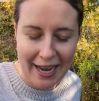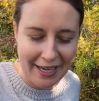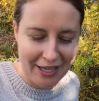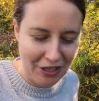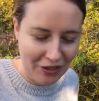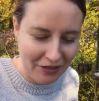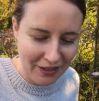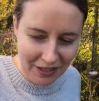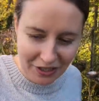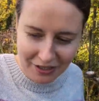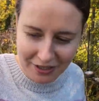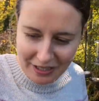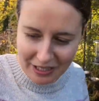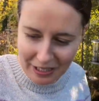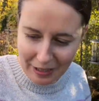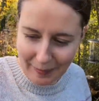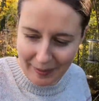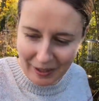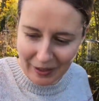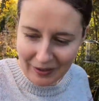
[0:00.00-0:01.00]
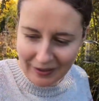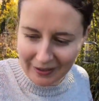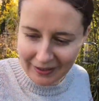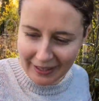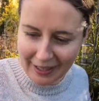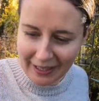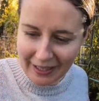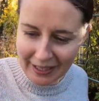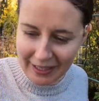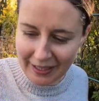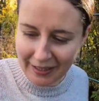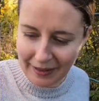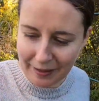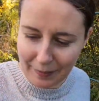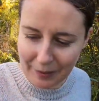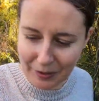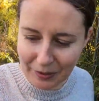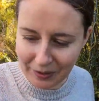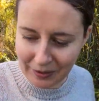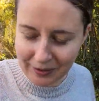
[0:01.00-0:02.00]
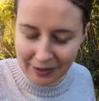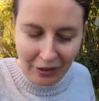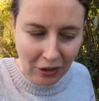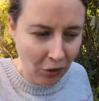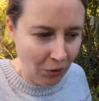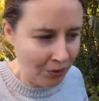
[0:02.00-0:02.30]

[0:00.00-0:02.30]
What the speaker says: any creatures to come along and eat them all.